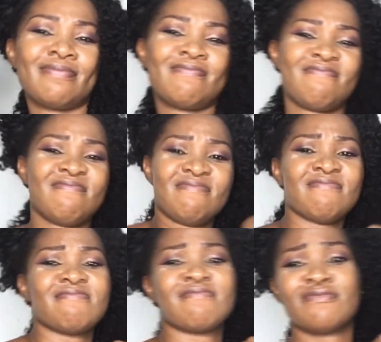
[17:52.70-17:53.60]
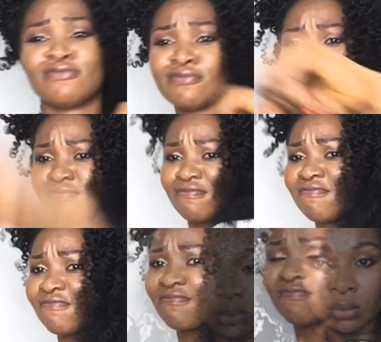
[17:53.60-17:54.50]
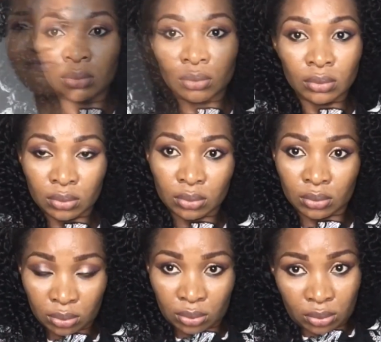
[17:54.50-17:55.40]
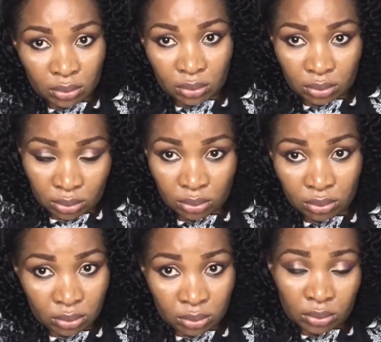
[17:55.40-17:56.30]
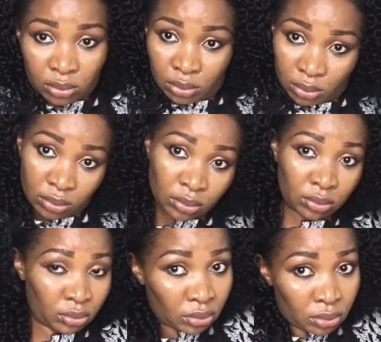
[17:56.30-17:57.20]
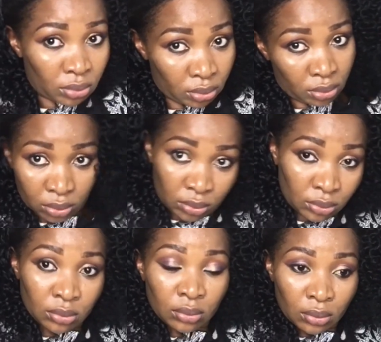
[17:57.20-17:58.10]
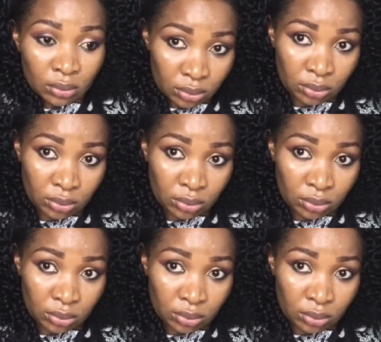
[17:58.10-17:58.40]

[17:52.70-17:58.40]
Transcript: My arms are hurting. So let's just arrange the hair.